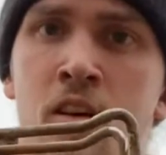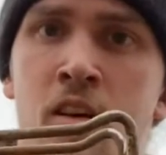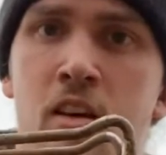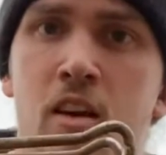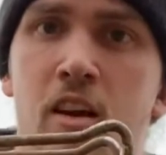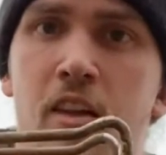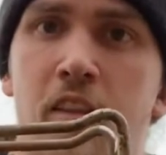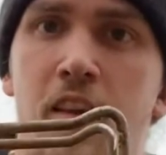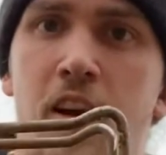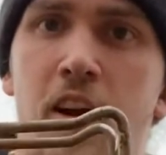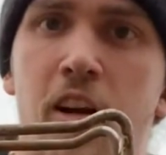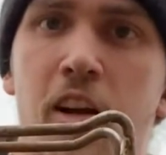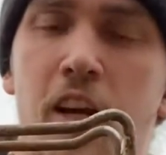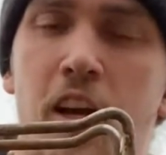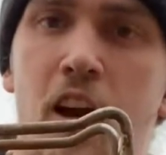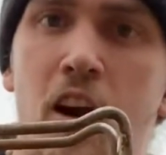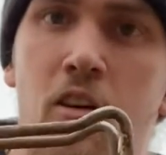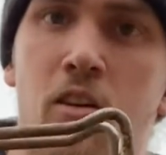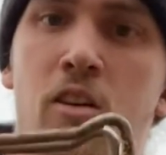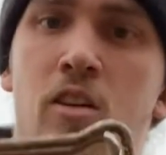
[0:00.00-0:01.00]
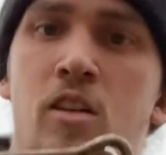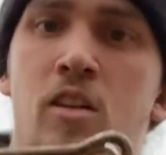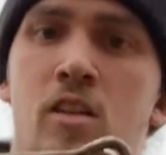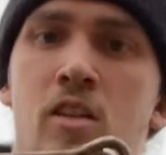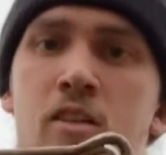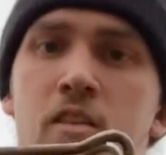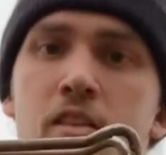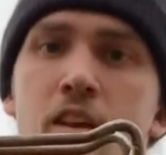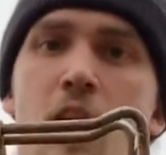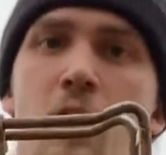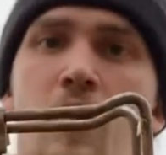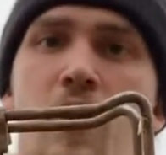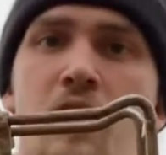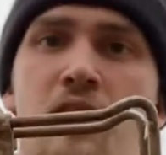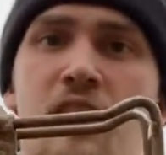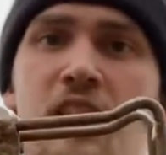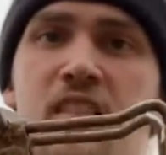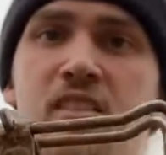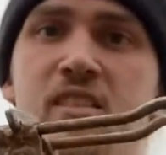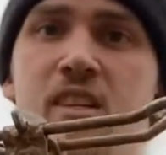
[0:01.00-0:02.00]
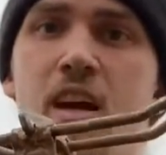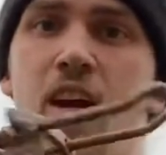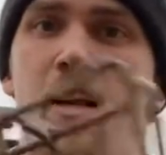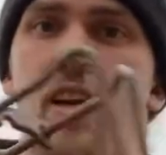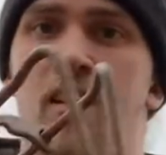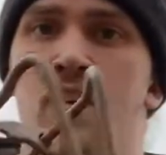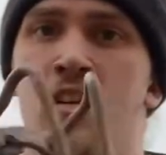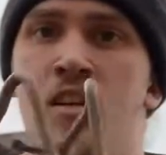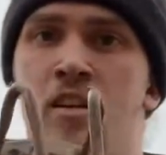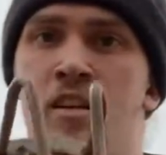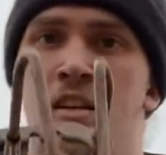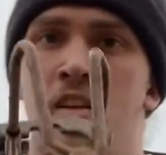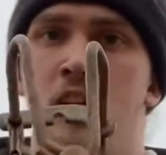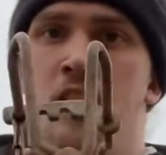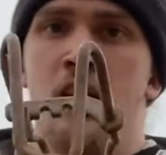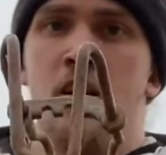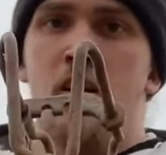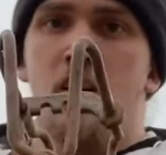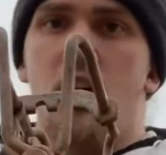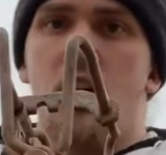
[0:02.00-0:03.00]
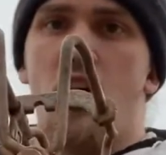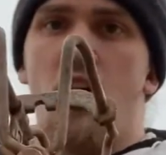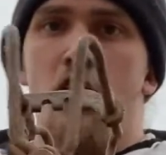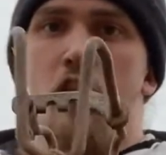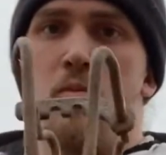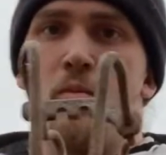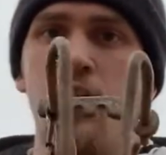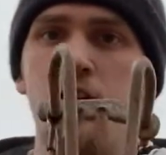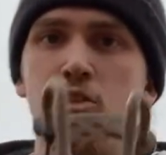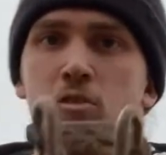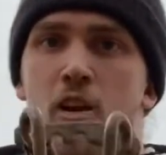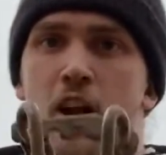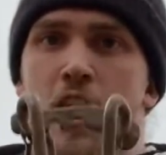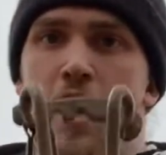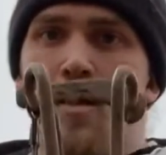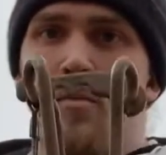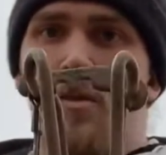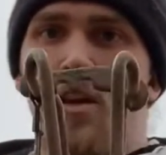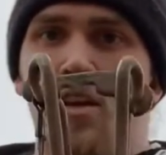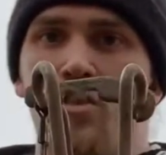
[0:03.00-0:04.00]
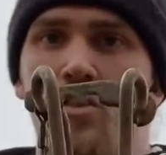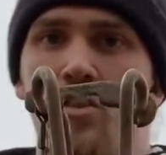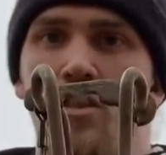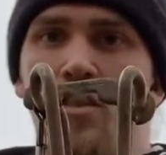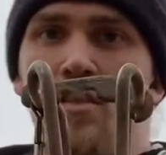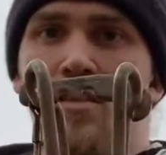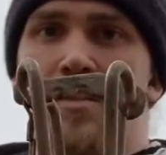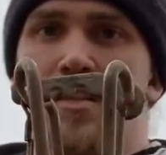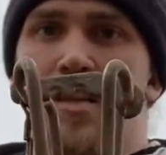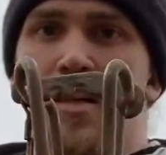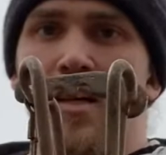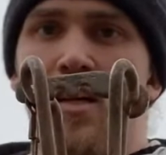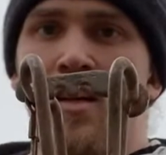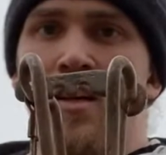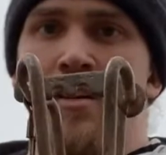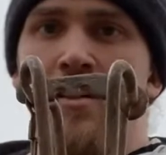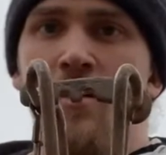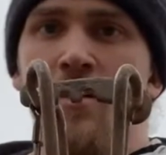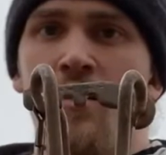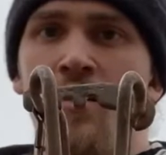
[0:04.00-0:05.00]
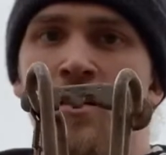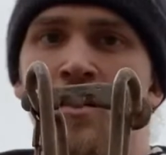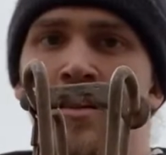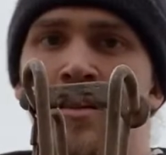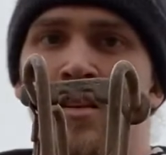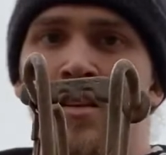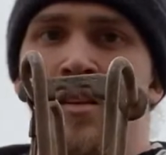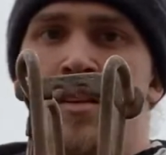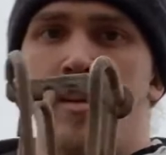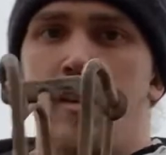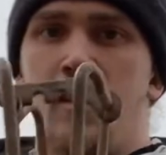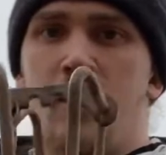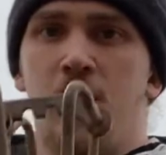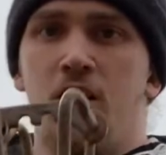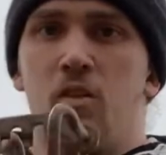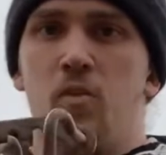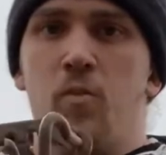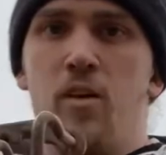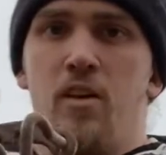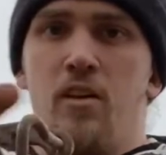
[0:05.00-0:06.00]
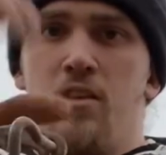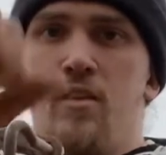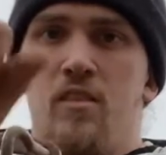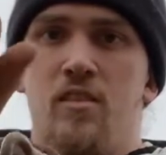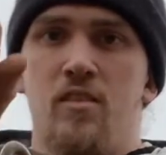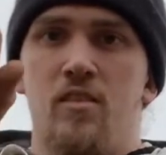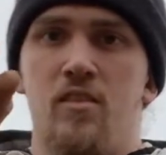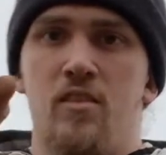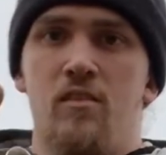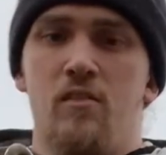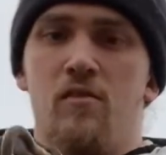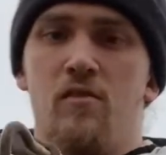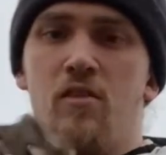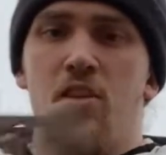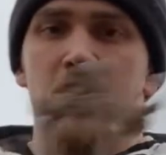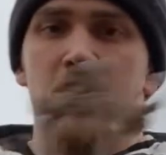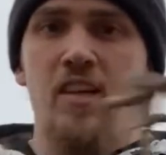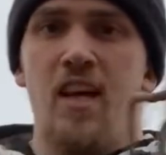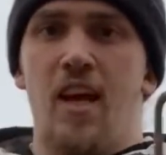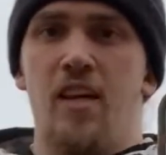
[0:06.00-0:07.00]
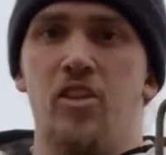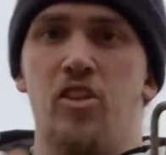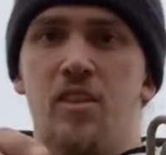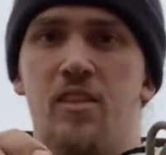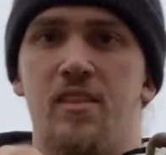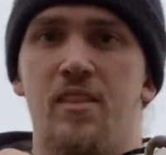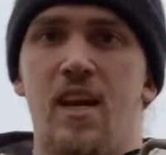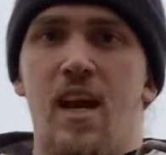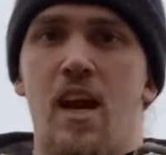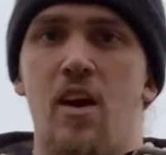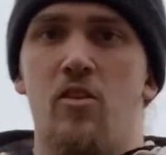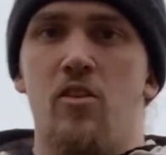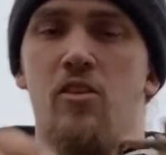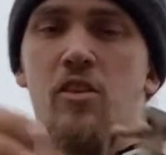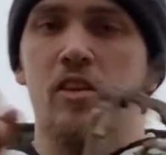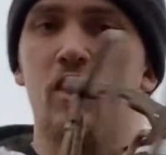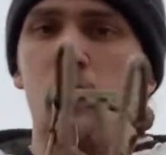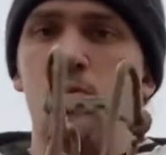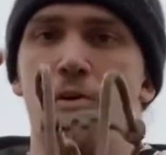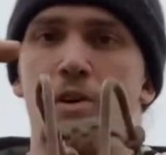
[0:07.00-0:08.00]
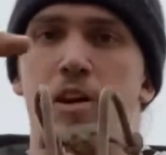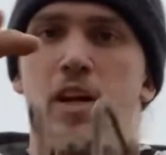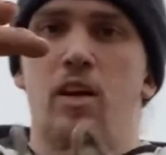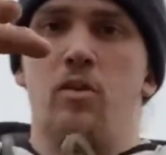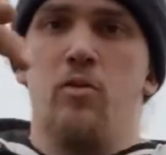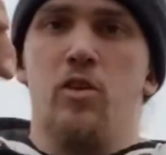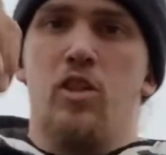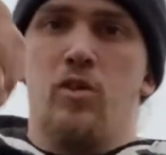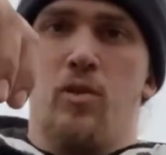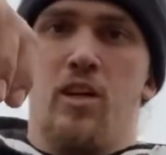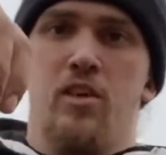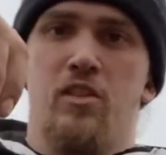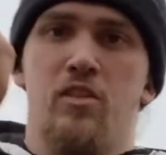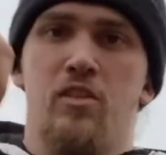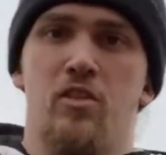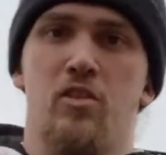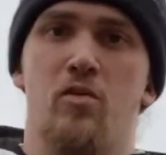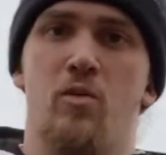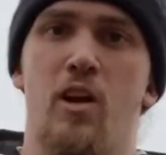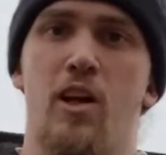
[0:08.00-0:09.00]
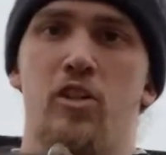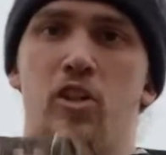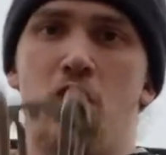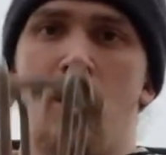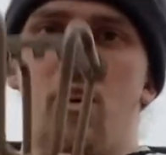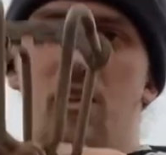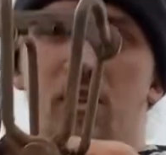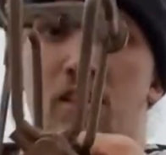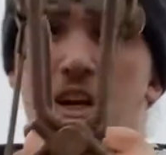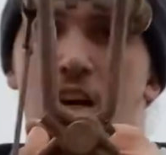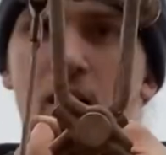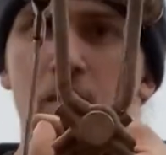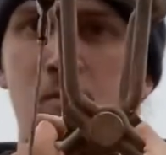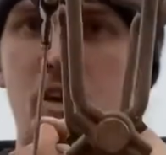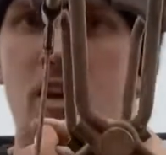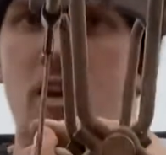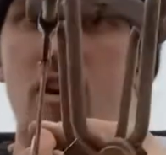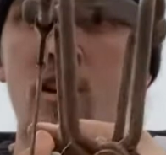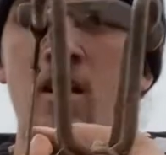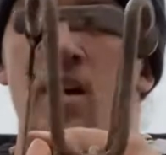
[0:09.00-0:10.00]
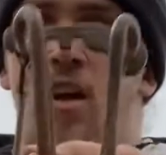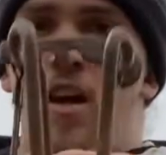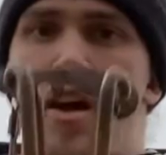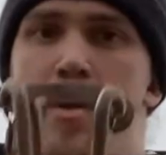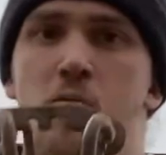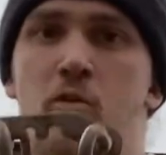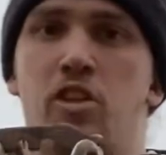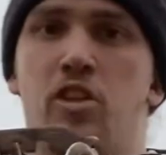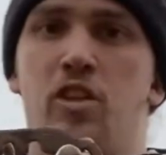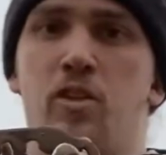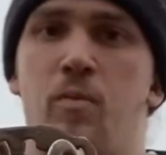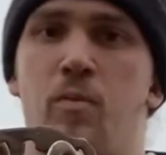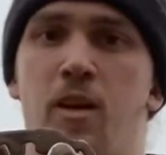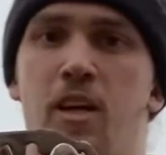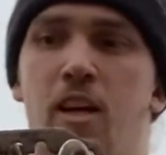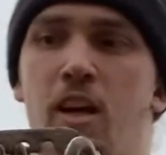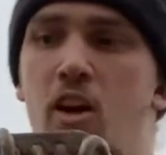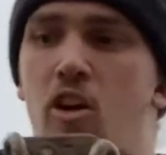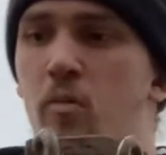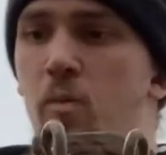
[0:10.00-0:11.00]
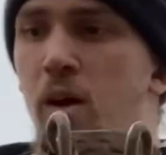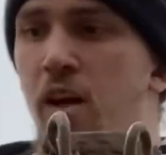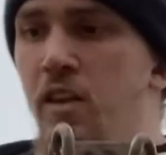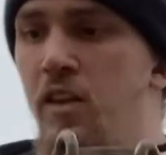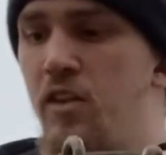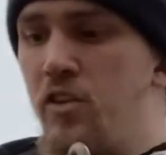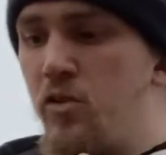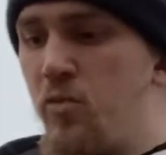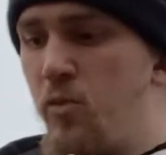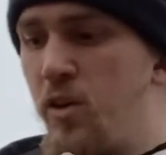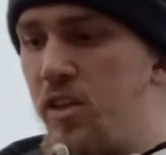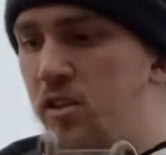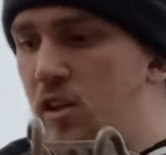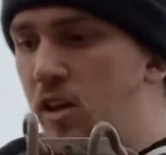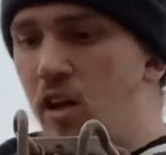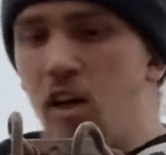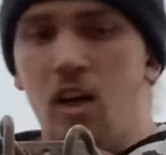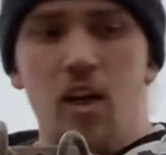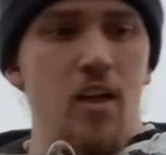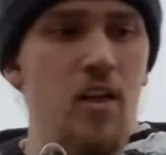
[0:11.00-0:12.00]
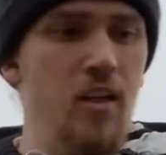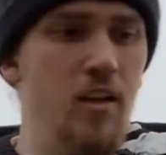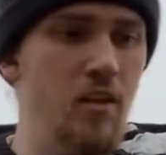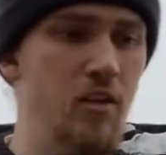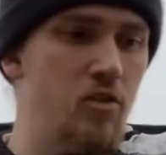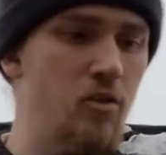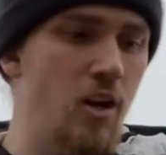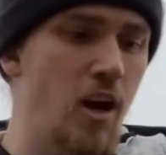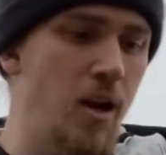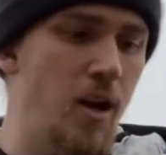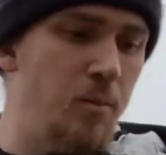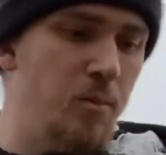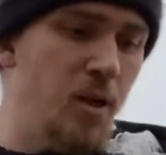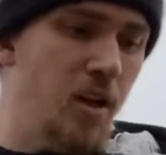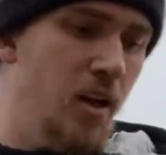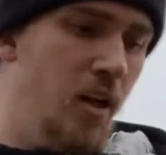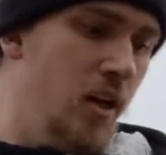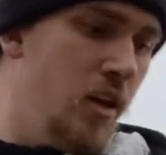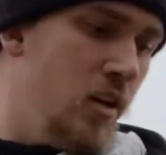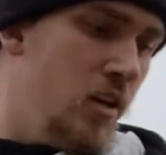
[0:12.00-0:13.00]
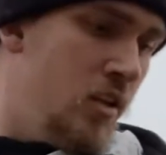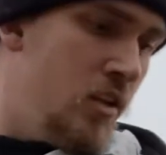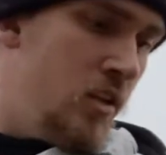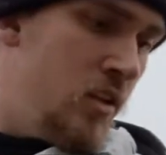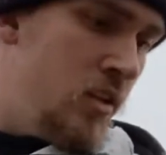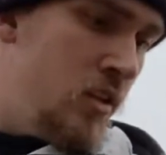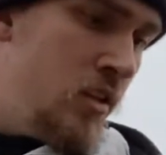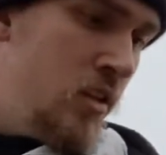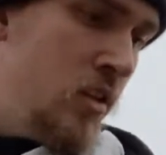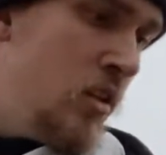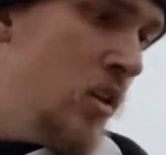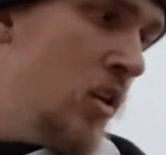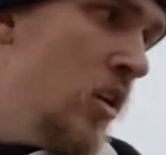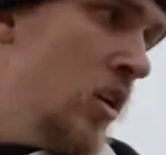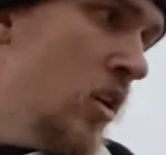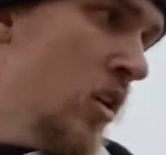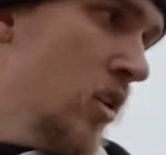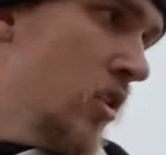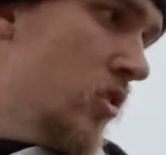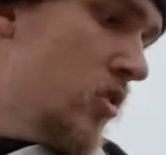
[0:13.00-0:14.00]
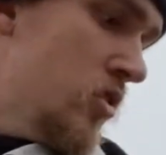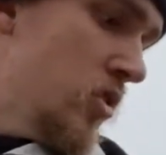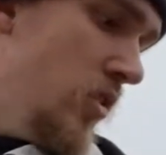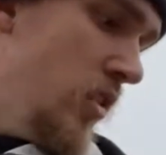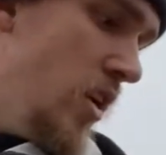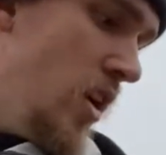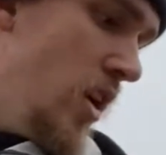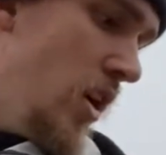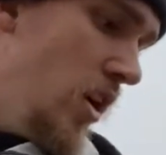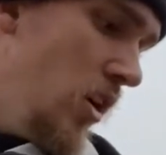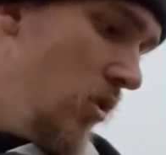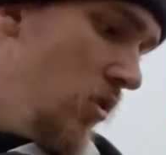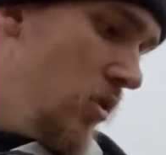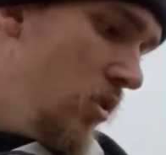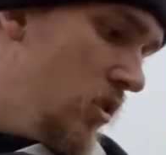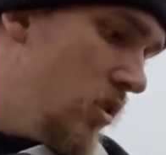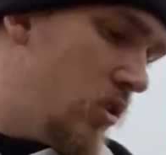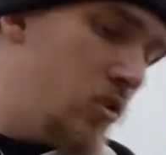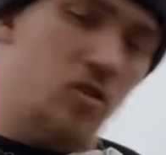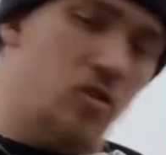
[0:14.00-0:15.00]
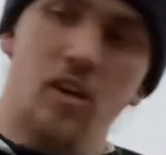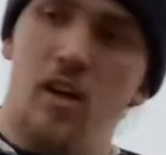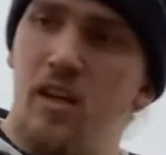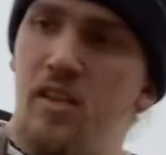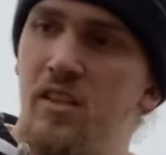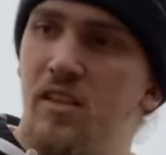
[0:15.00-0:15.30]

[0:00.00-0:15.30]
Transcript: And there you go. Now we have a set Conibear trap. As you can see, the tension's down on the spring, which brings the square jaws up, which is being held by this whisker in the trap here. So now I'll try to